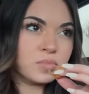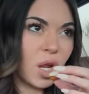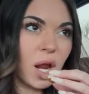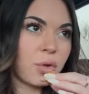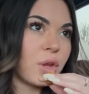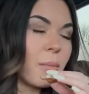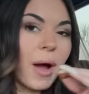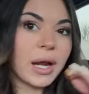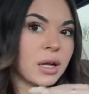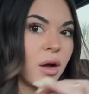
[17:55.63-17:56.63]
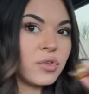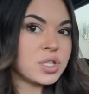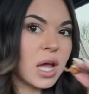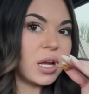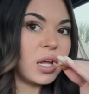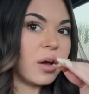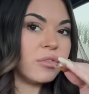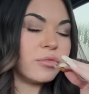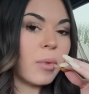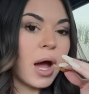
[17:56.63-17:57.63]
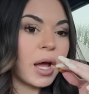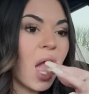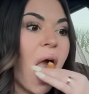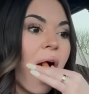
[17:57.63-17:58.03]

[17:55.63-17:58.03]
I don't think mine covers any of my